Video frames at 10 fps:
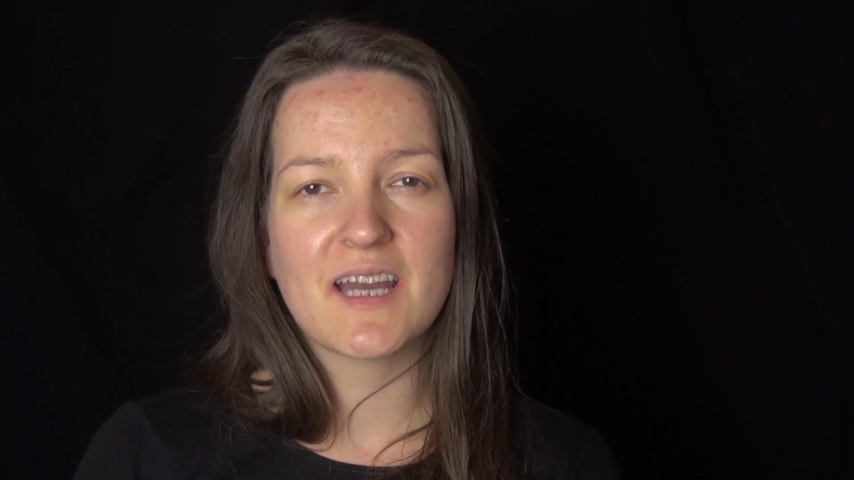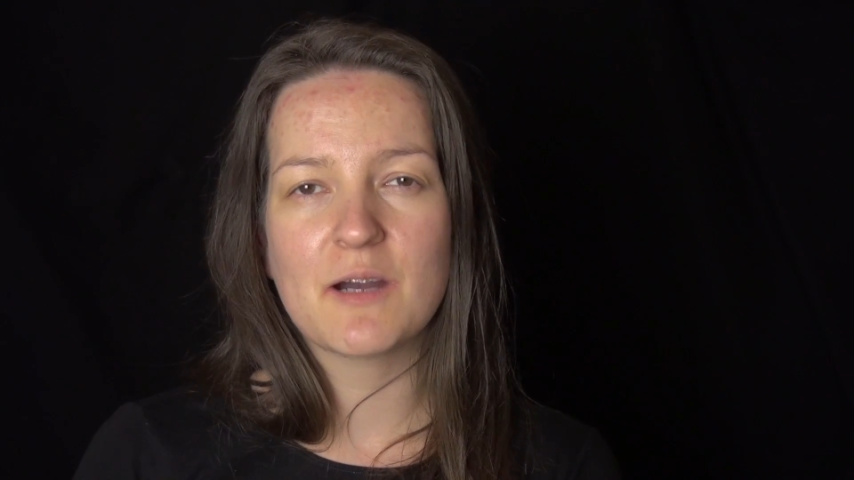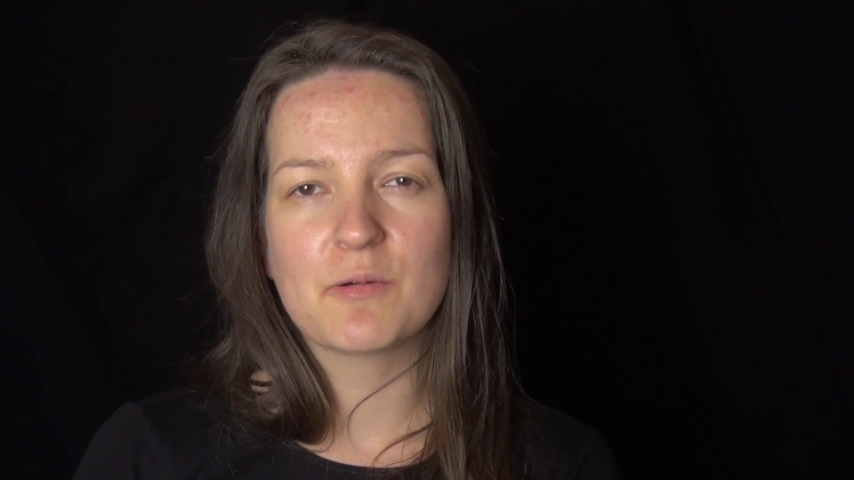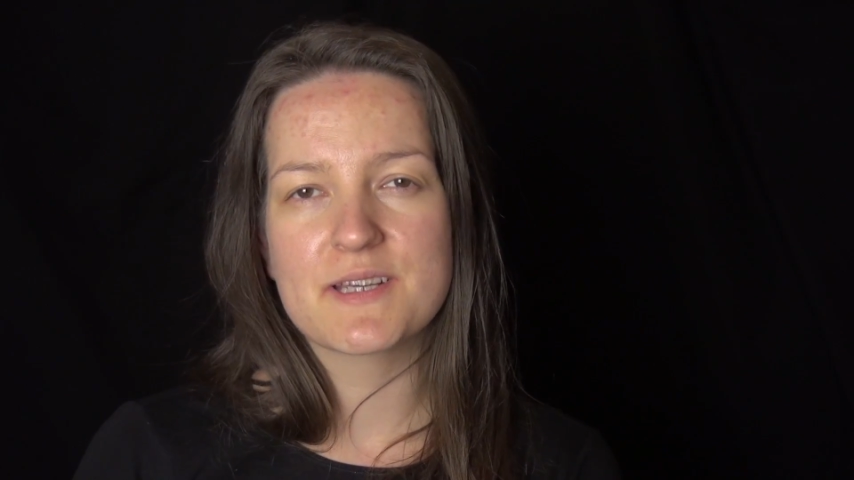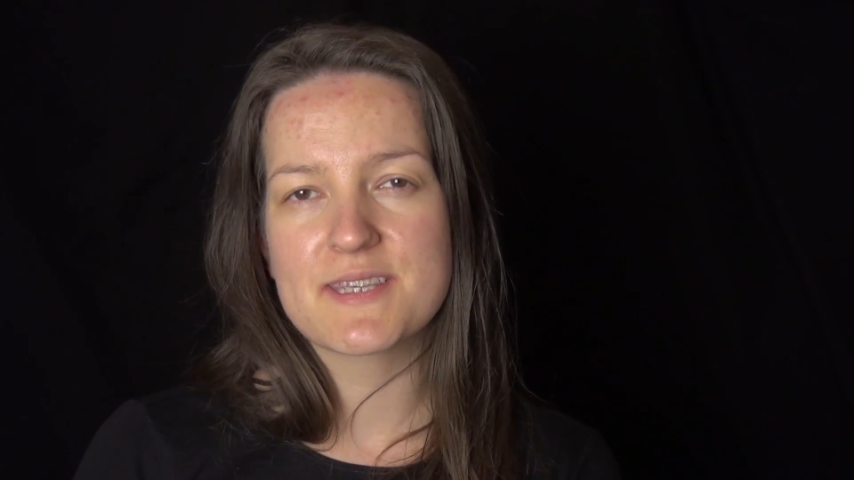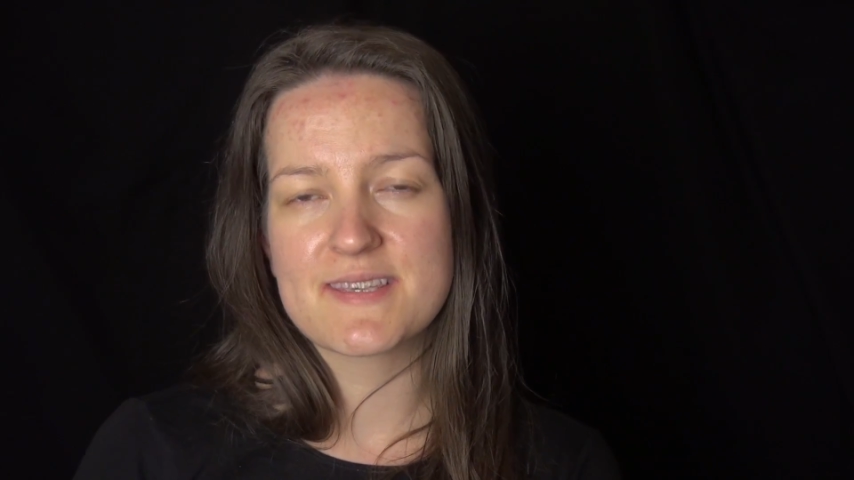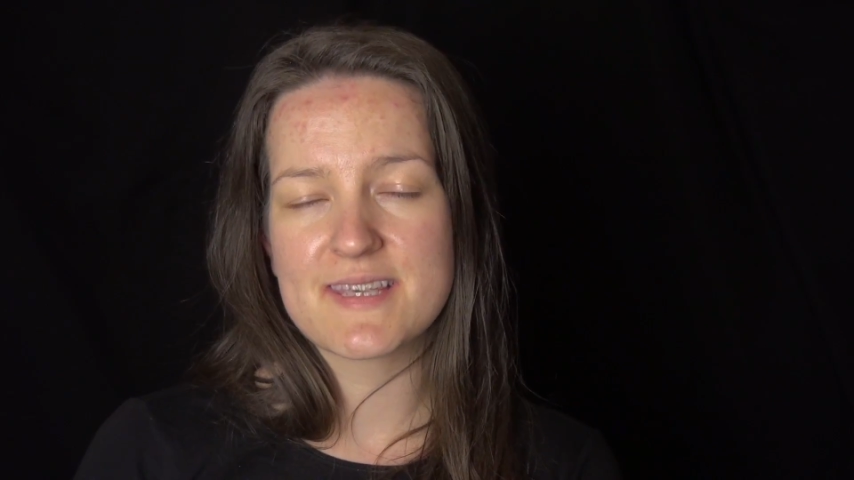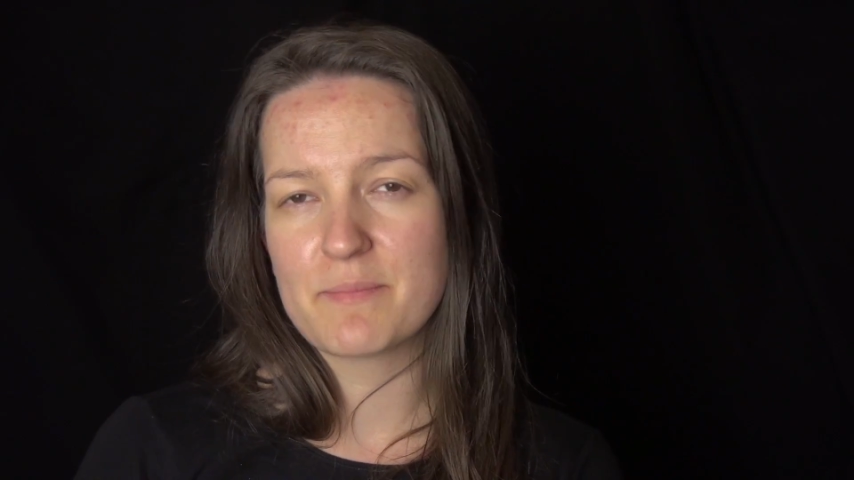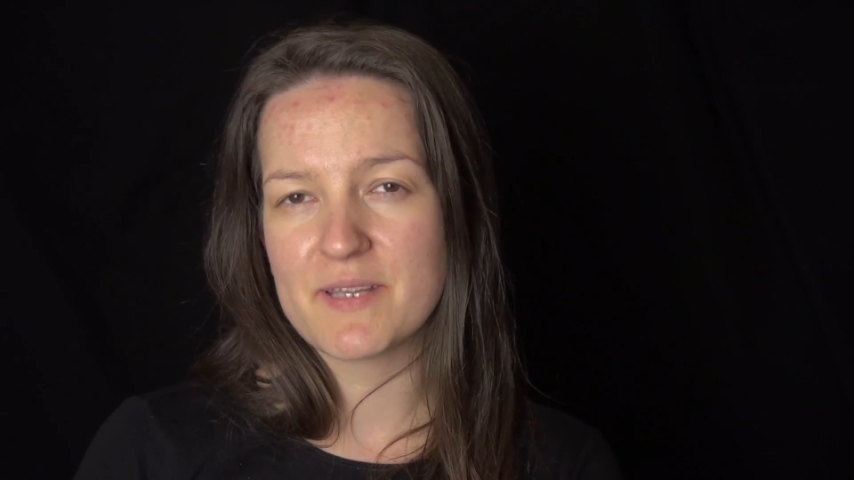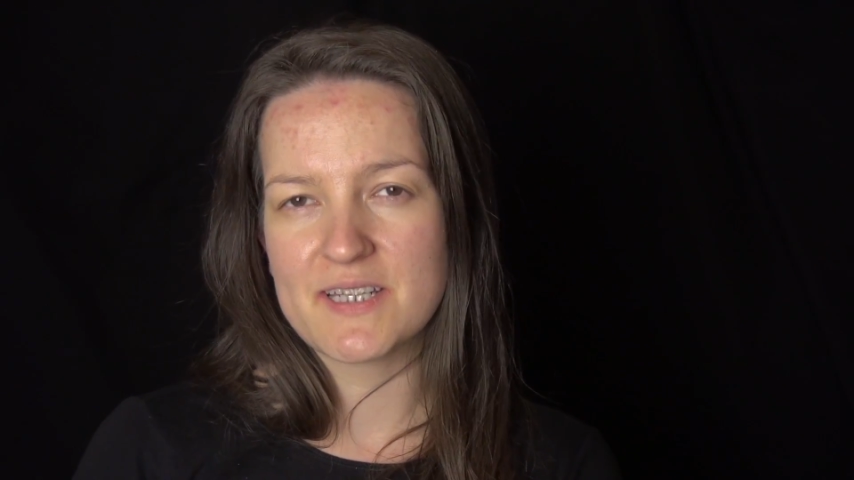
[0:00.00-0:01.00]
hours since
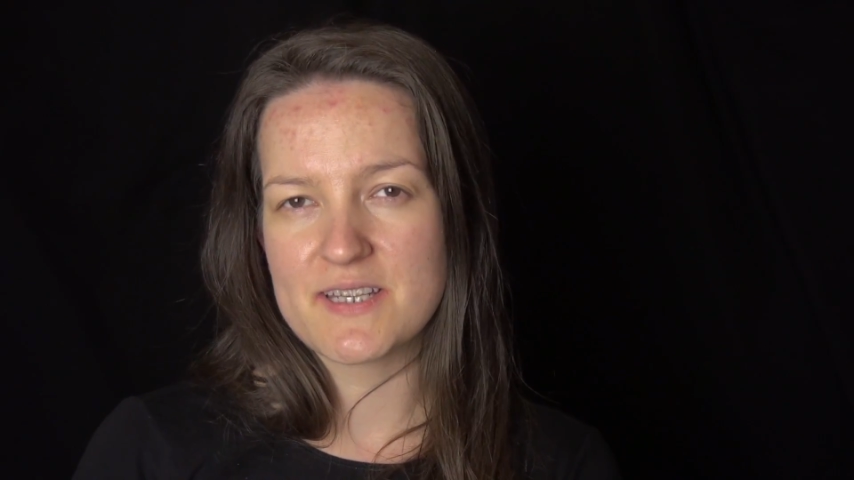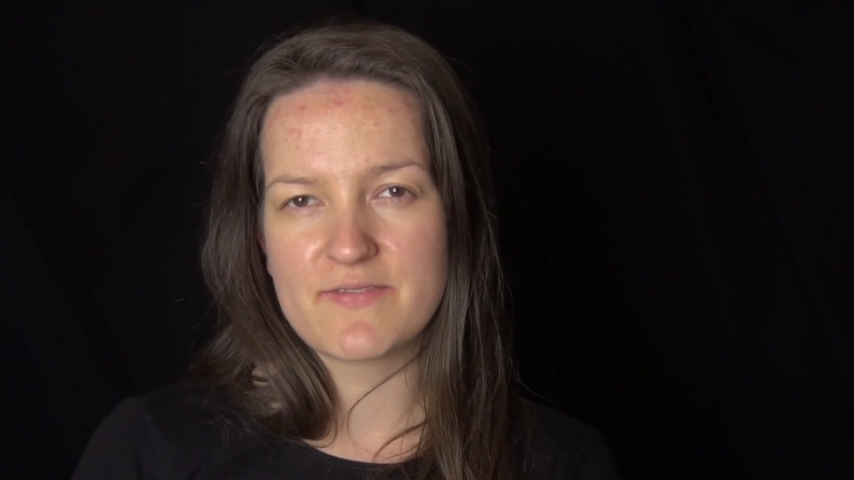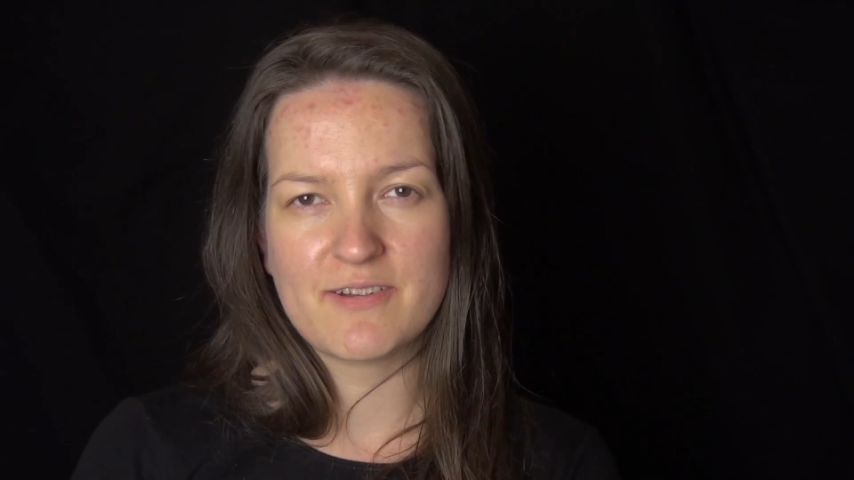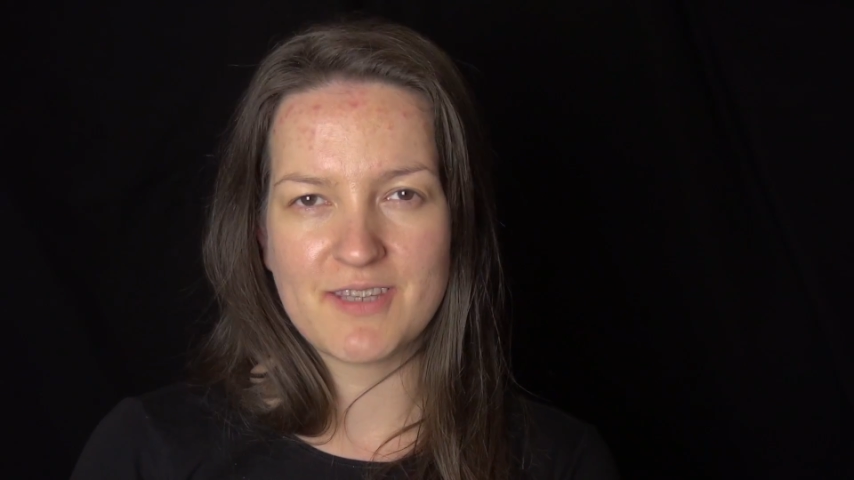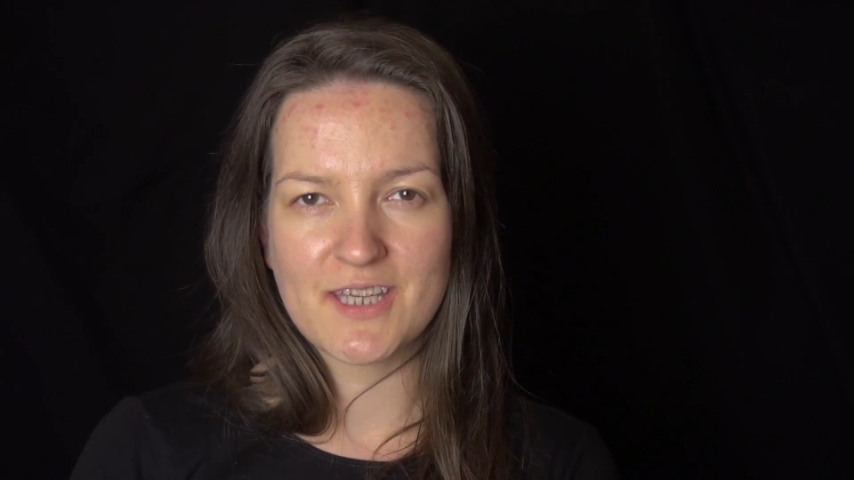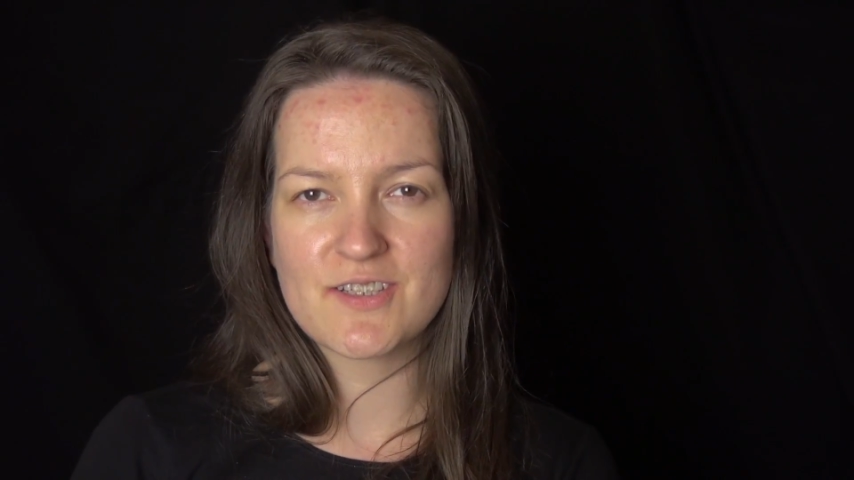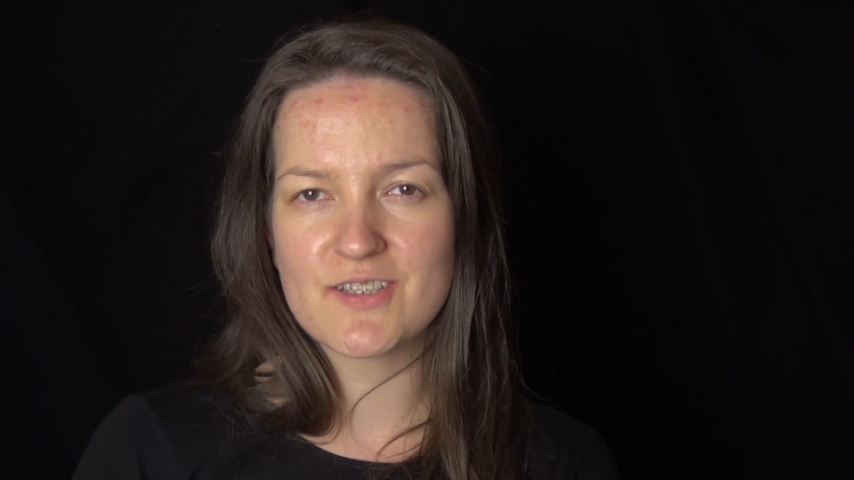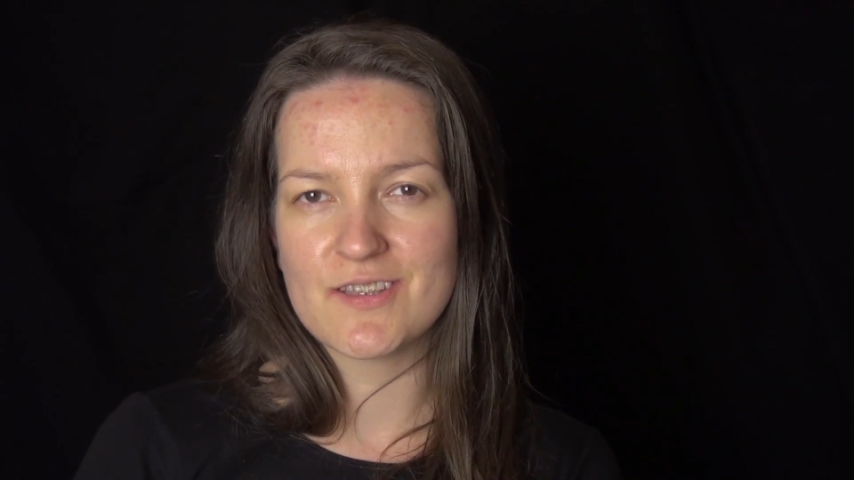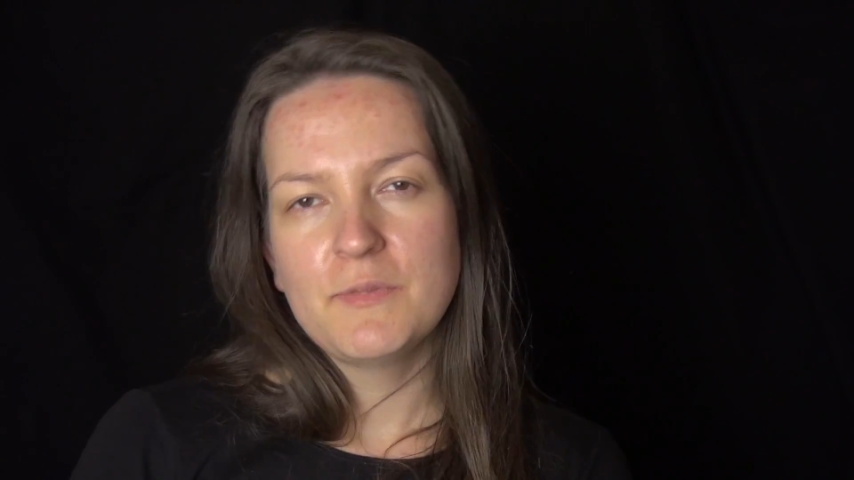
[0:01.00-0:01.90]
I applied this foundation.